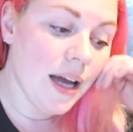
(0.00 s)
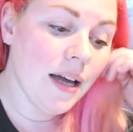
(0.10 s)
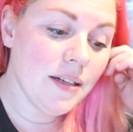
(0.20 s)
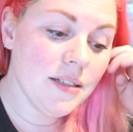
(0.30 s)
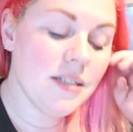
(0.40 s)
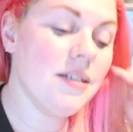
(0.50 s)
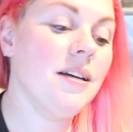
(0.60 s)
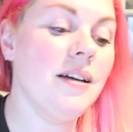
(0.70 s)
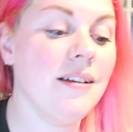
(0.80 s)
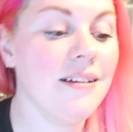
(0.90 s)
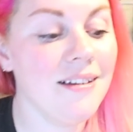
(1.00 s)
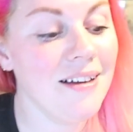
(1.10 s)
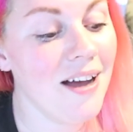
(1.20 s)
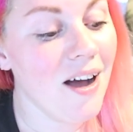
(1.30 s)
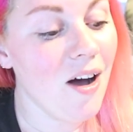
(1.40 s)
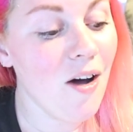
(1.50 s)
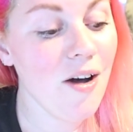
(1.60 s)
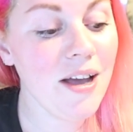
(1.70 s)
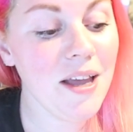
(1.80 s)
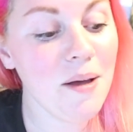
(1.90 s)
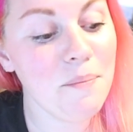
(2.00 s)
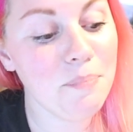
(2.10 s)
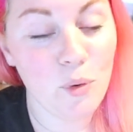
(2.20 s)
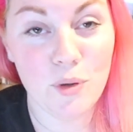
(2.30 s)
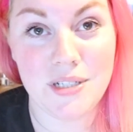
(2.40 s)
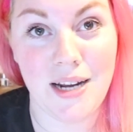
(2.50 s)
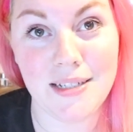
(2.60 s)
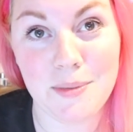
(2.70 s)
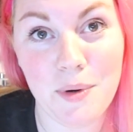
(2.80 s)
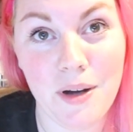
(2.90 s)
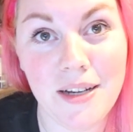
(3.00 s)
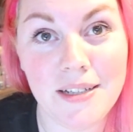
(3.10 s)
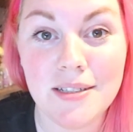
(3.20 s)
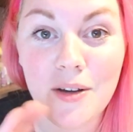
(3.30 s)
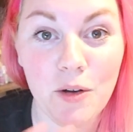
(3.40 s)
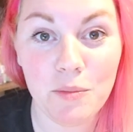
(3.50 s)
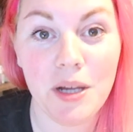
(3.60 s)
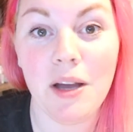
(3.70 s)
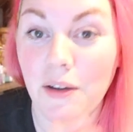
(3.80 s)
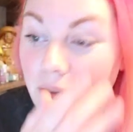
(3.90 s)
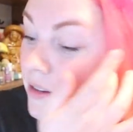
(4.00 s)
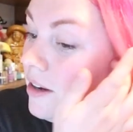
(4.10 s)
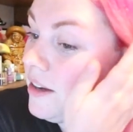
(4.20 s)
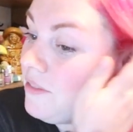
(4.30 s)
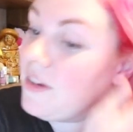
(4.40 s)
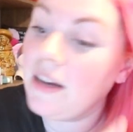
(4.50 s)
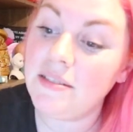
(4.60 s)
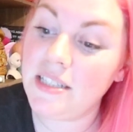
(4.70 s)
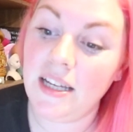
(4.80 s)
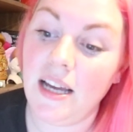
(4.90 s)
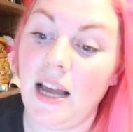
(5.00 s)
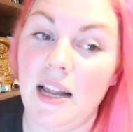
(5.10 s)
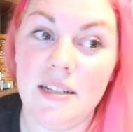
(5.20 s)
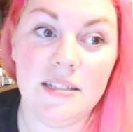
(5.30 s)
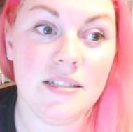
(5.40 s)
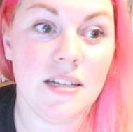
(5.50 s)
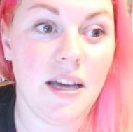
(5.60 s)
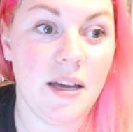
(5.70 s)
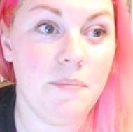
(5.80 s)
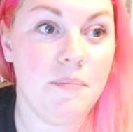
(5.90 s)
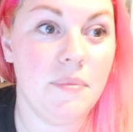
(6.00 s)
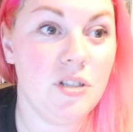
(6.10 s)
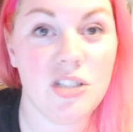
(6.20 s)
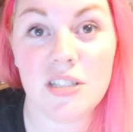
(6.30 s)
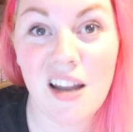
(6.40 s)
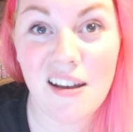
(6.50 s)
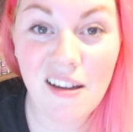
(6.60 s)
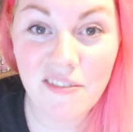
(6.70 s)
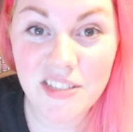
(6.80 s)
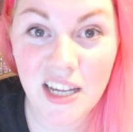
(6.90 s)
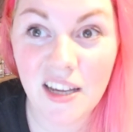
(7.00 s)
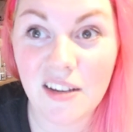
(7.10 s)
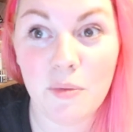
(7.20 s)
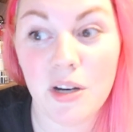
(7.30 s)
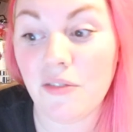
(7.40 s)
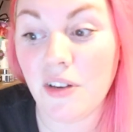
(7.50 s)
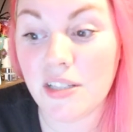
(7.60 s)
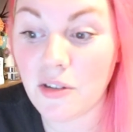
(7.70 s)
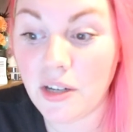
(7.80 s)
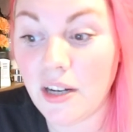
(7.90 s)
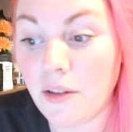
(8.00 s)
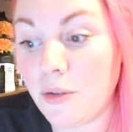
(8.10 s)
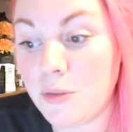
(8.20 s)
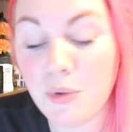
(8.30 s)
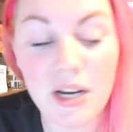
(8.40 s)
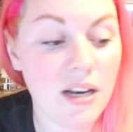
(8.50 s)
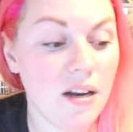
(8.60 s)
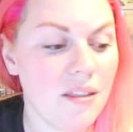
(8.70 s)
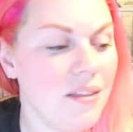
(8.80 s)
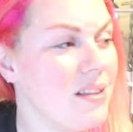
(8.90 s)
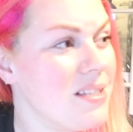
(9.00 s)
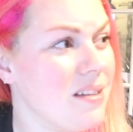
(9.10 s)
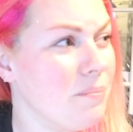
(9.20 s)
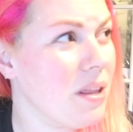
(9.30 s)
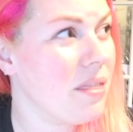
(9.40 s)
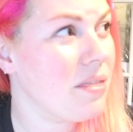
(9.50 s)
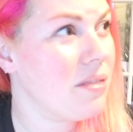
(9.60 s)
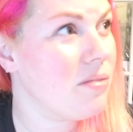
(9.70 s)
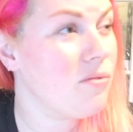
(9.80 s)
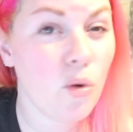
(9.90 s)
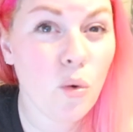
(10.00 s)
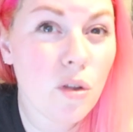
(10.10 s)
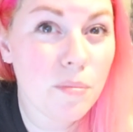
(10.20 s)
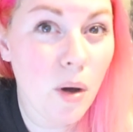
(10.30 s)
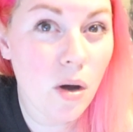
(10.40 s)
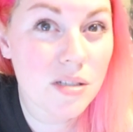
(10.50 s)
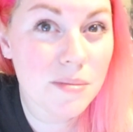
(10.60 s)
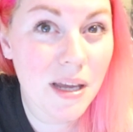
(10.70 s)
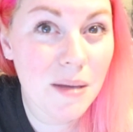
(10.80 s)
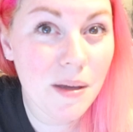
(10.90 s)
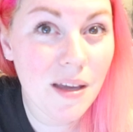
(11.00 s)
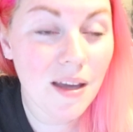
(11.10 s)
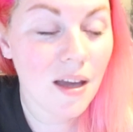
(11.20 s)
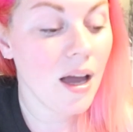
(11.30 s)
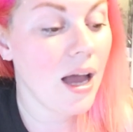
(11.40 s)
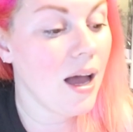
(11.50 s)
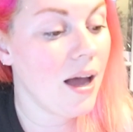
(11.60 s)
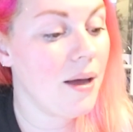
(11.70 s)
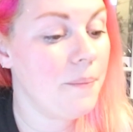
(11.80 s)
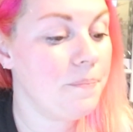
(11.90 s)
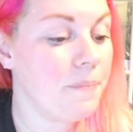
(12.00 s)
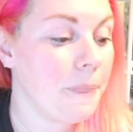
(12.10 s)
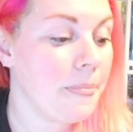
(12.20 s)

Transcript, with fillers: and I bought Snack Surprise on my own. I found it and um, just loved it when I first got it. I thought it was brilliant. And I think this is like my fourth box maybe. Um,